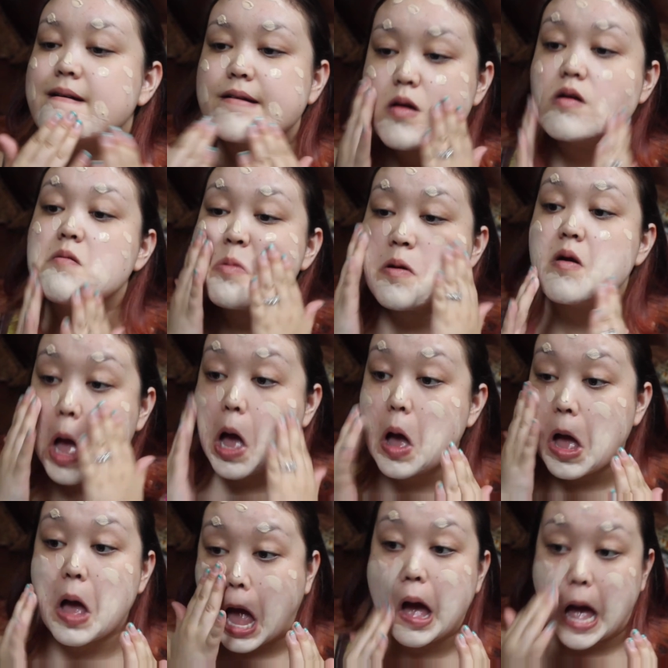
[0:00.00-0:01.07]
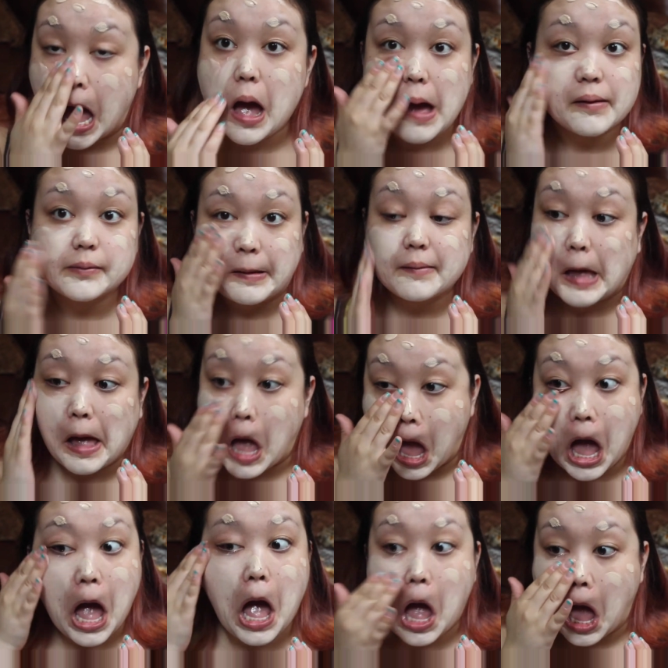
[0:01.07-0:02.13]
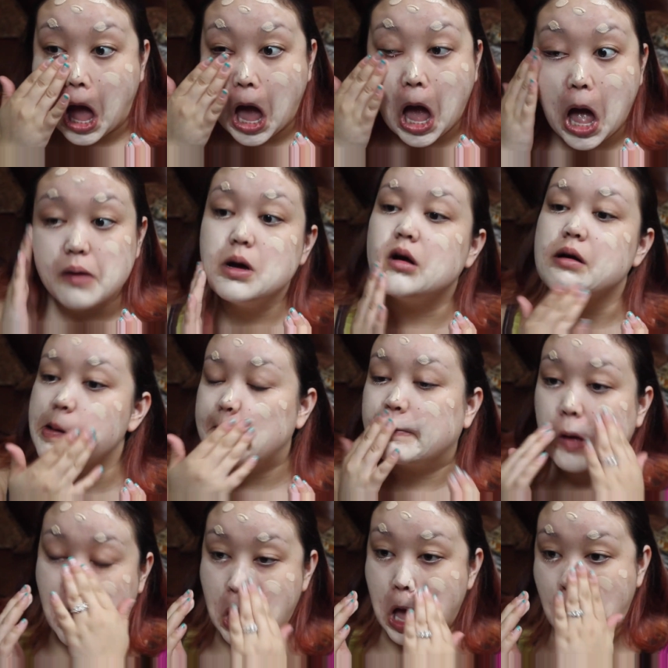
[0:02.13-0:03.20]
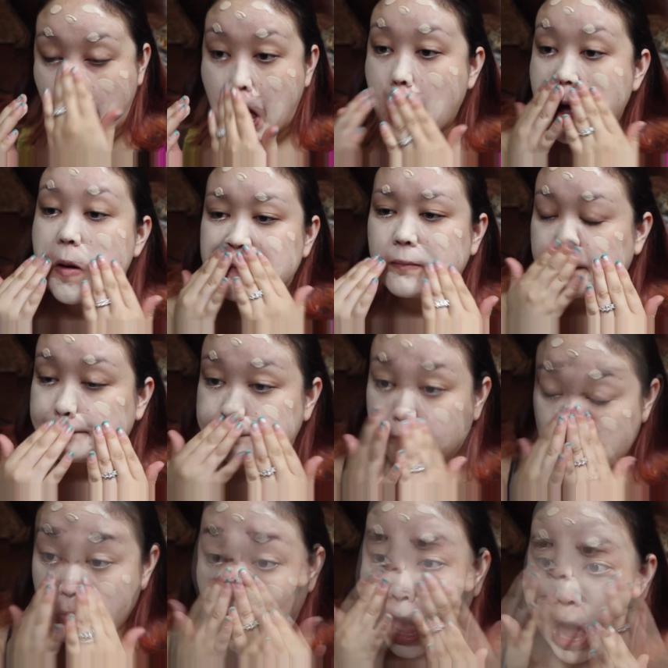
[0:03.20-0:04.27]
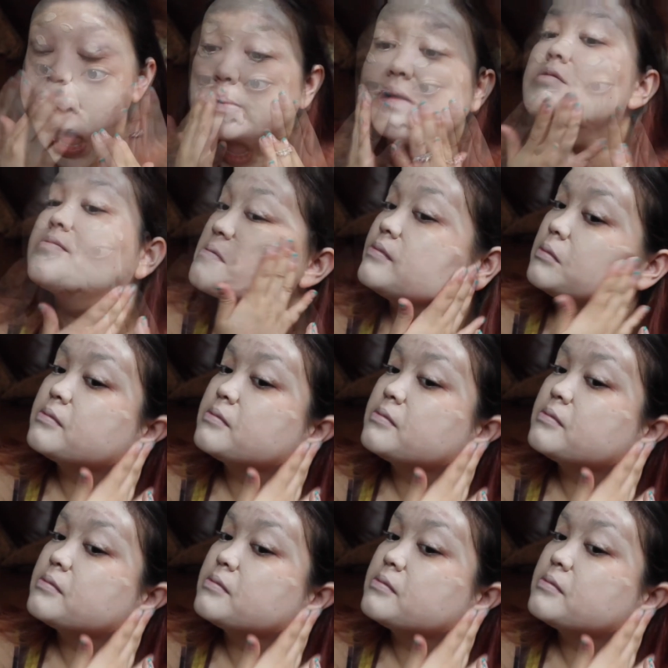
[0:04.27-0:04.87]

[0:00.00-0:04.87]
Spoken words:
I figured it'd be great for like a doll look. And I'm just going to go ahead and blend this out.